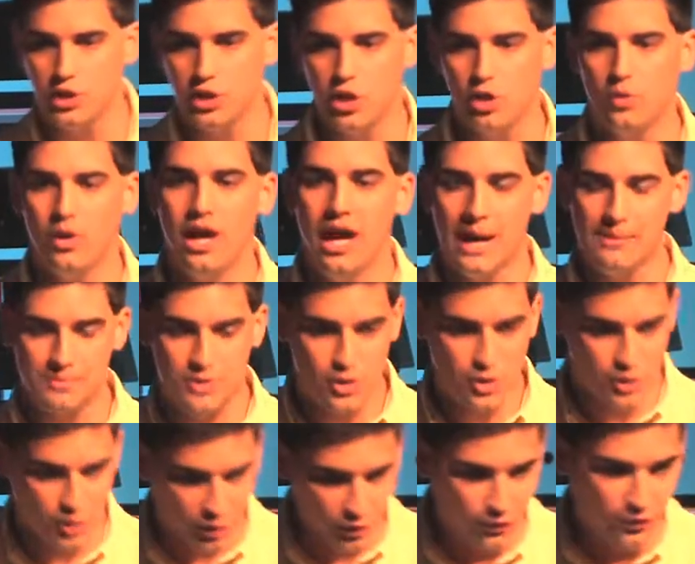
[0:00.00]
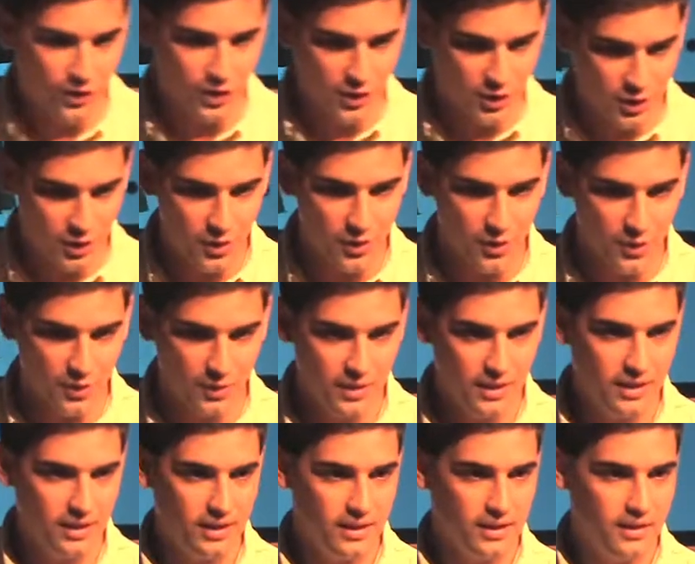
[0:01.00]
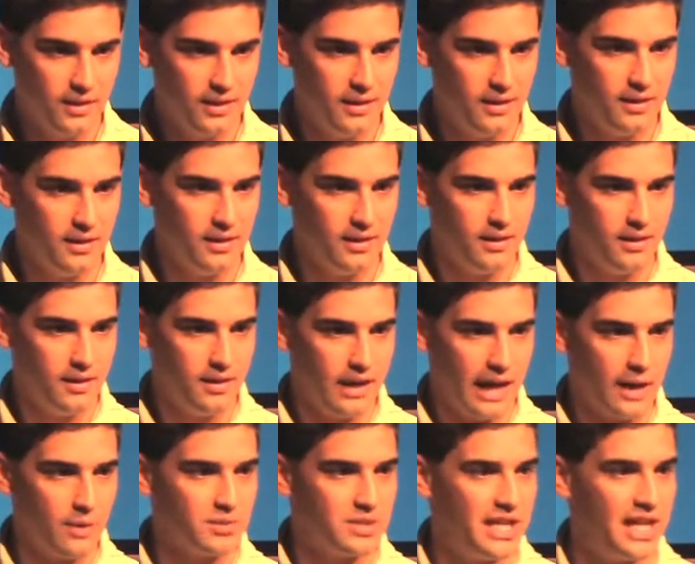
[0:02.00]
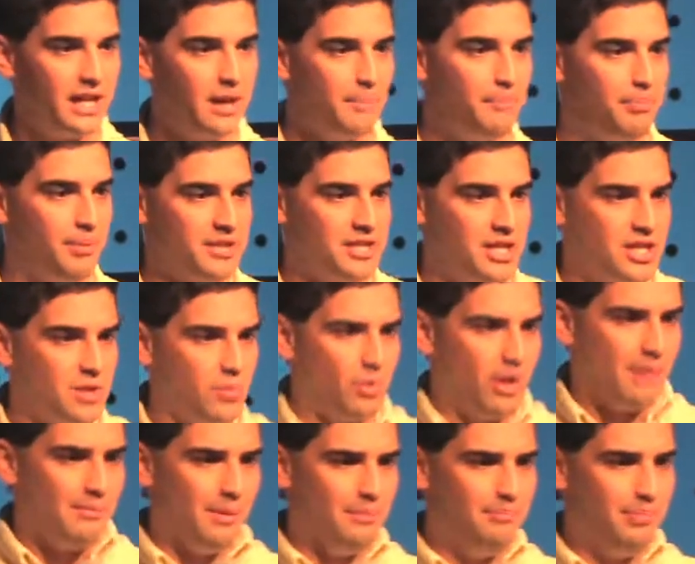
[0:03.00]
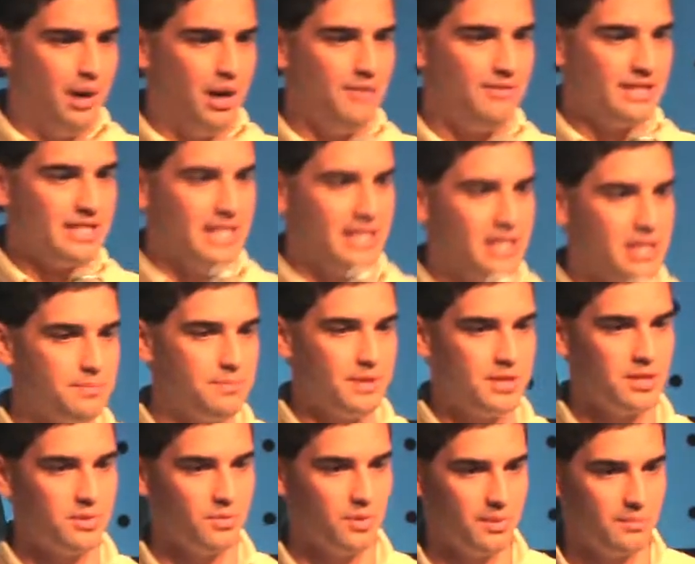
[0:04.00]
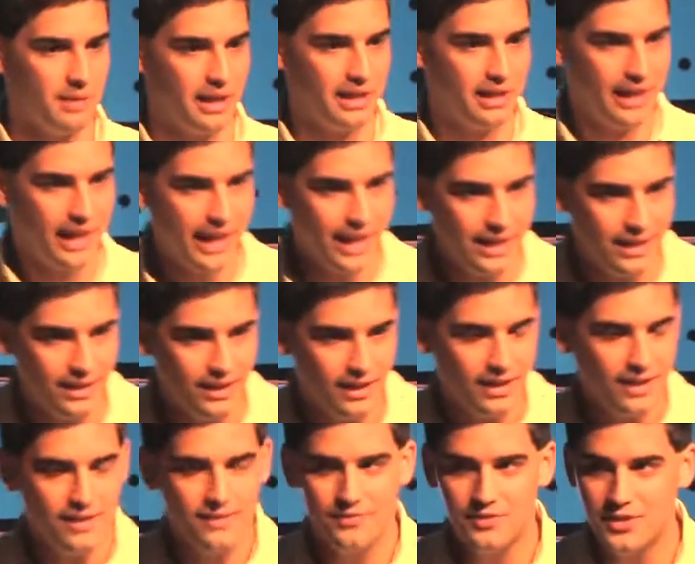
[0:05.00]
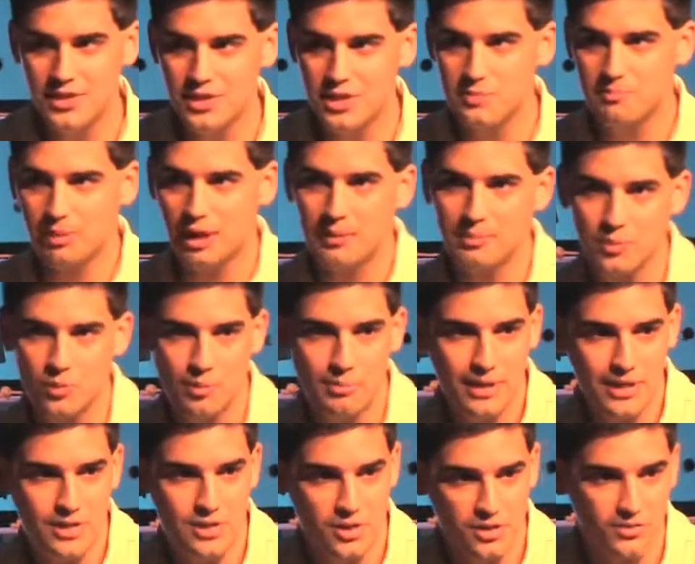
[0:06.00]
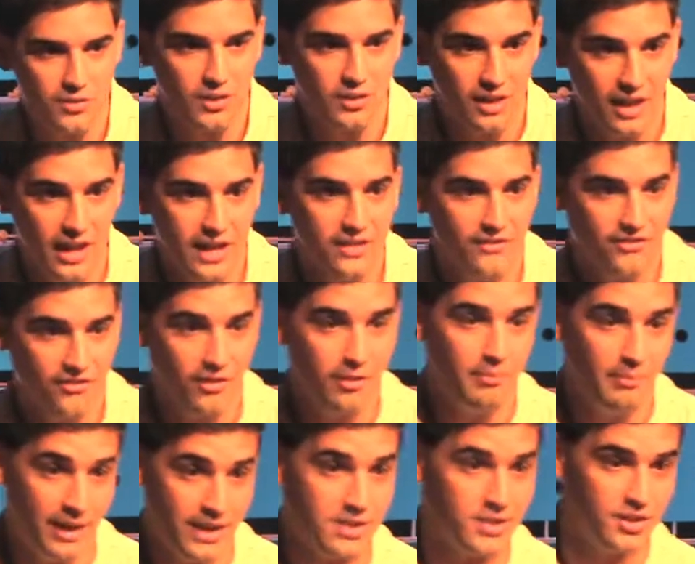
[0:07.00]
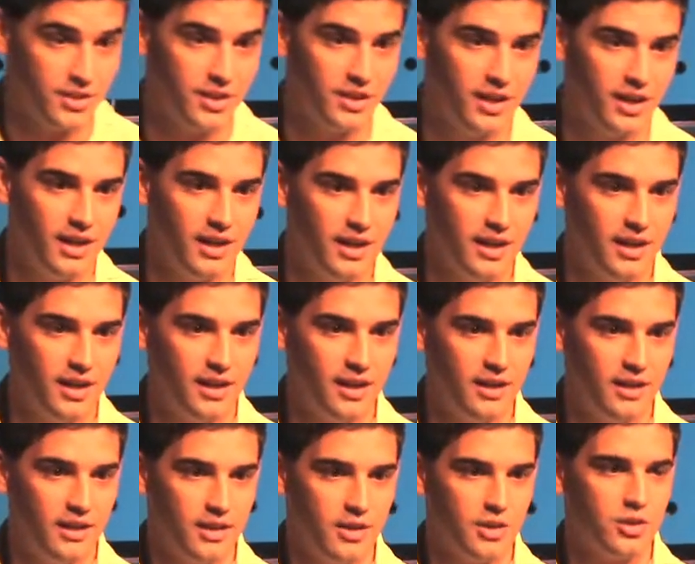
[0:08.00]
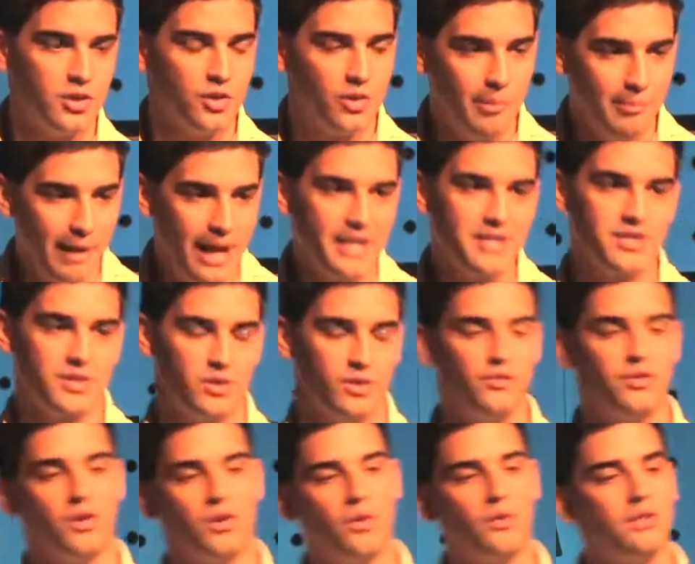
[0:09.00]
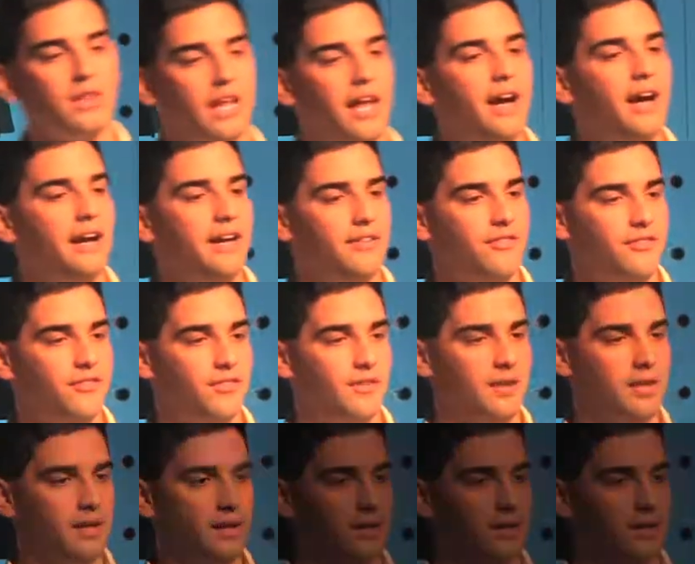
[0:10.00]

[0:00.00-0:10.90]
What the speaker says: to you, I'm serving you. I don't take a position where I'm above. I take this position where I'm like, hey, this is probably what best serve your life, master. Because you're the master of your own life.